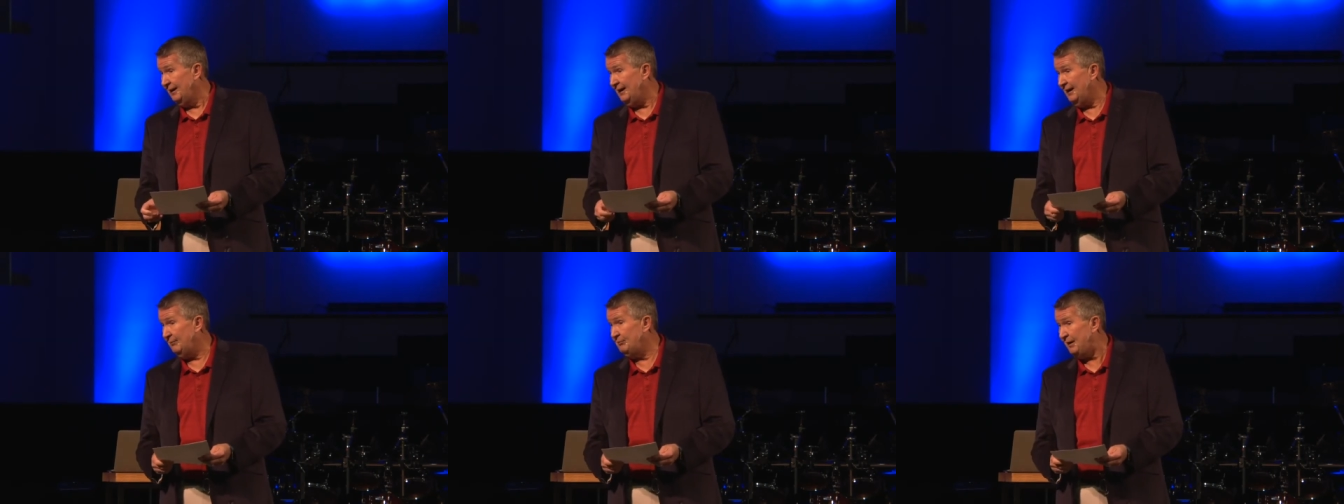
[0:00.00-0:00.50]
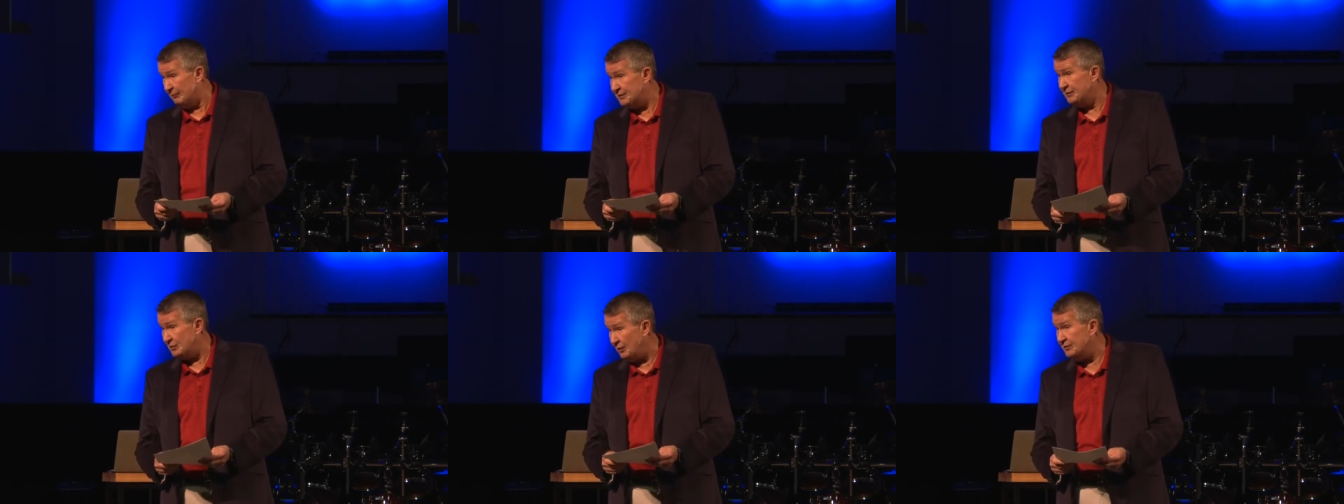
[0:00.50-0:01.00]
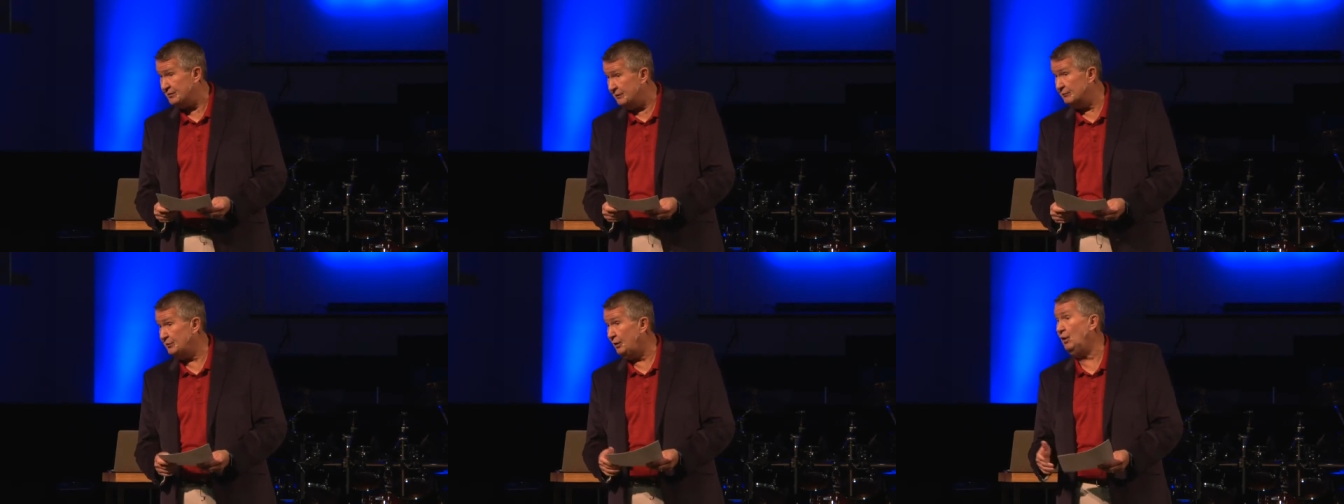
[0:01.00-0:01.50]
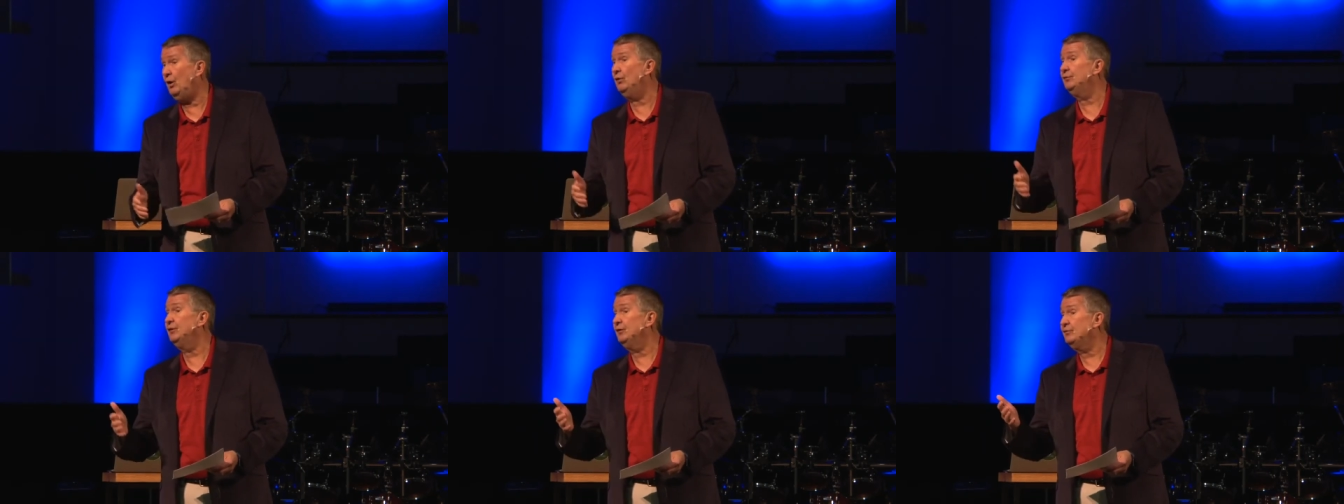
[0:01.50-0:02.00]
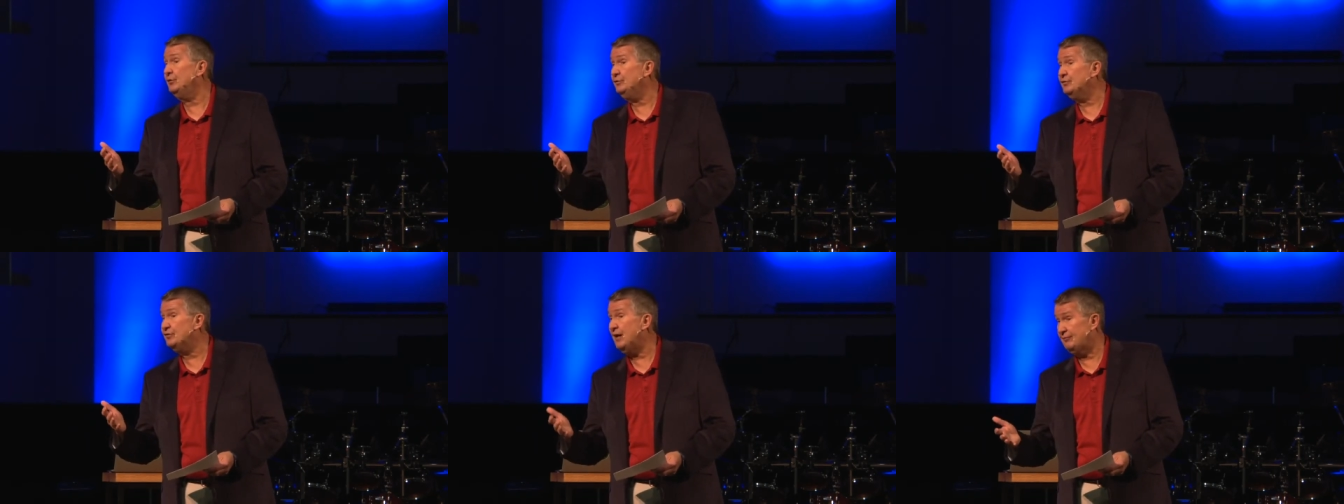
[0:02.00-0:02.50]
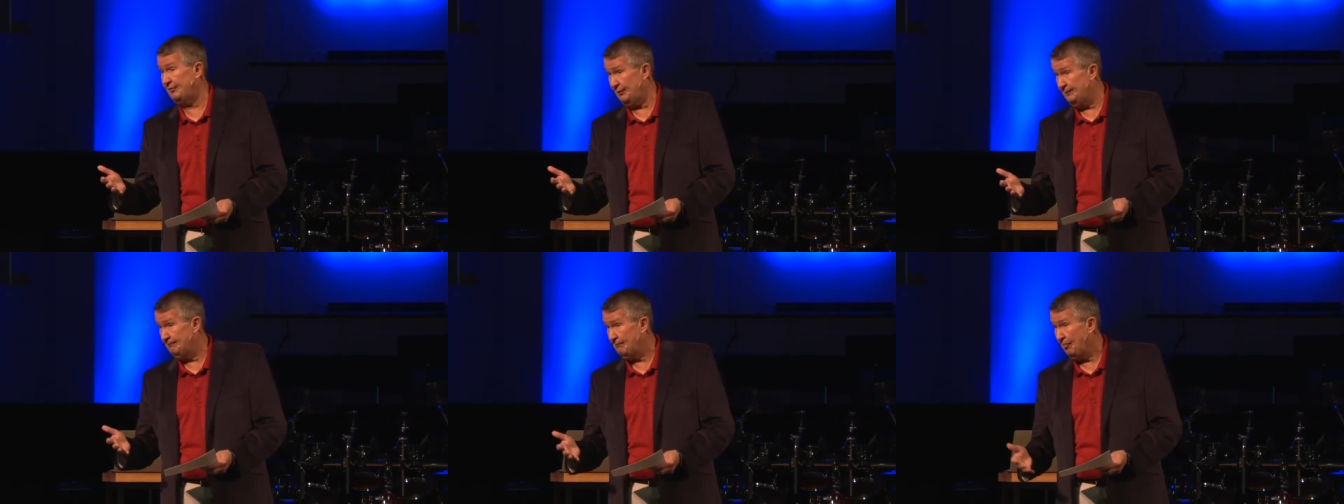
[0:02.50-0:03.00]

Uh, but it was a church that was called to suffer.